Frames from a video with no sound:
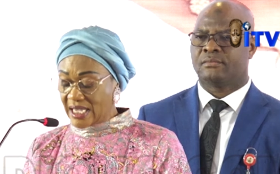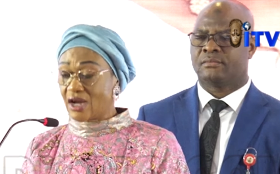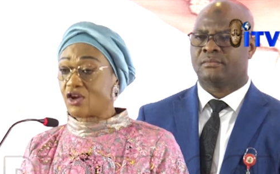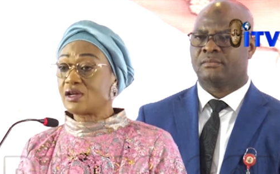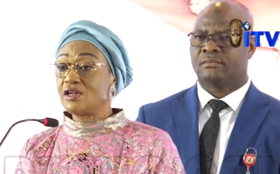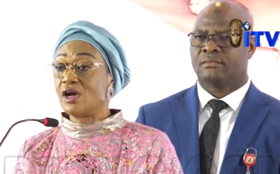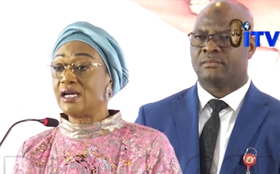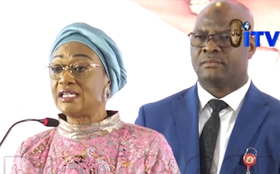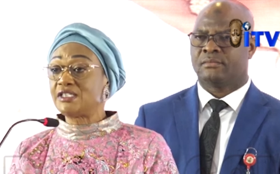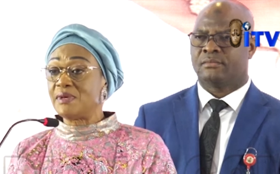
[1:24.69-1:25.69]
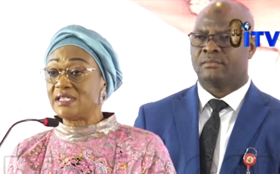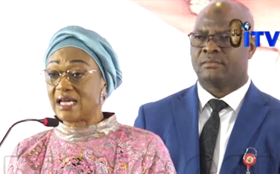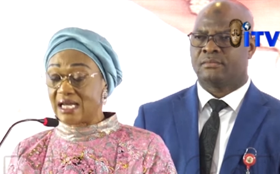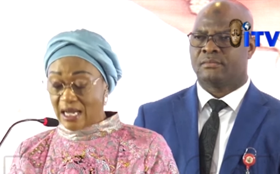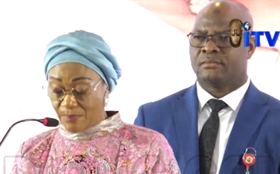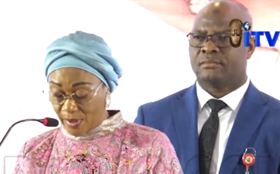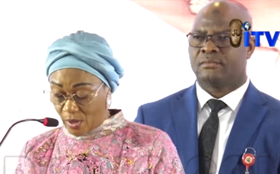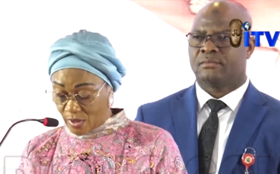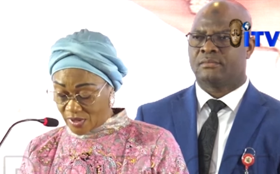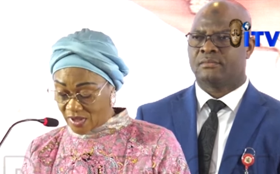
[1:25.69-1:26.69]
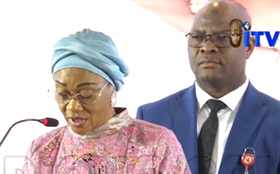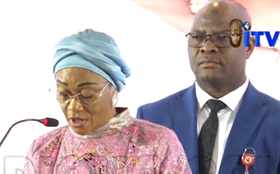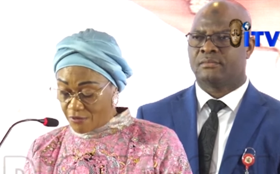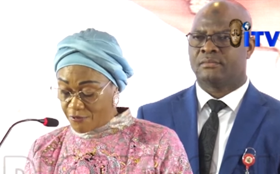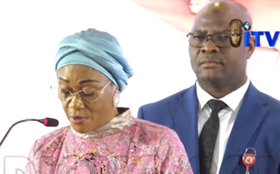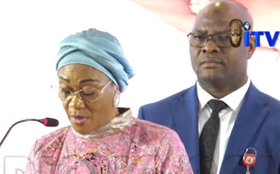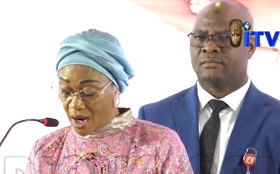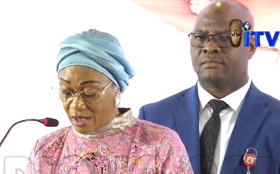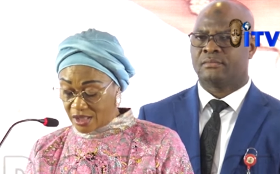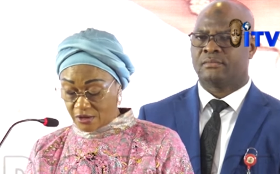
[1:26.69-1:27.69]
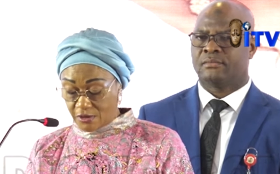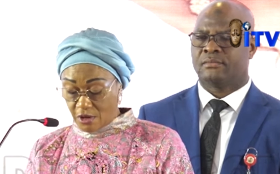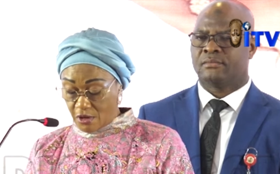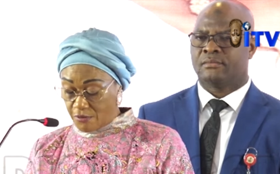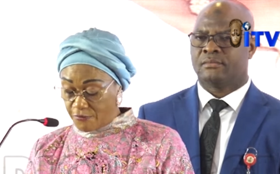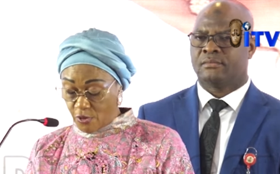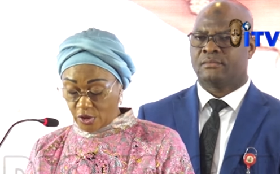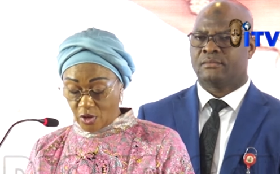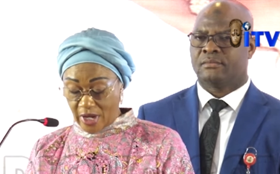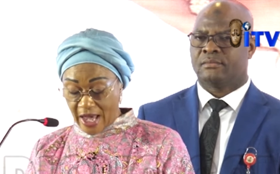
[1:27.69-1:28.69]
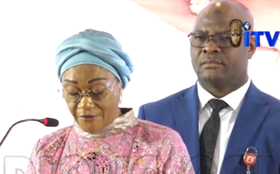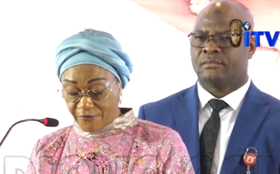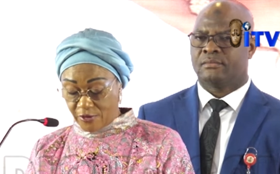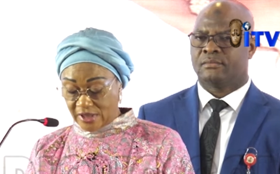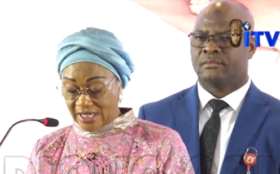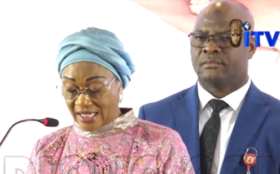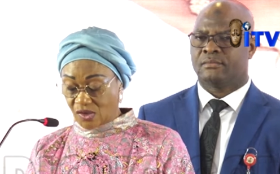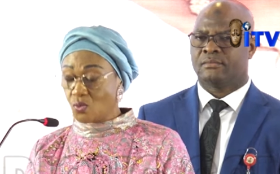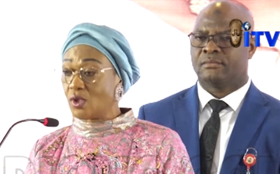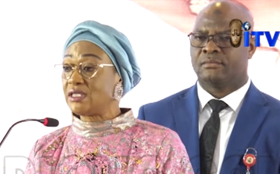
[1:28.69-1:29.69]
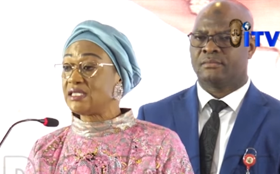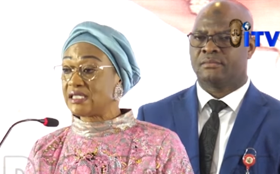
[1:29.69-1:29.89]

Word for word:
Speaker 1: the acknowledgement and applause from us for your efforts as worthy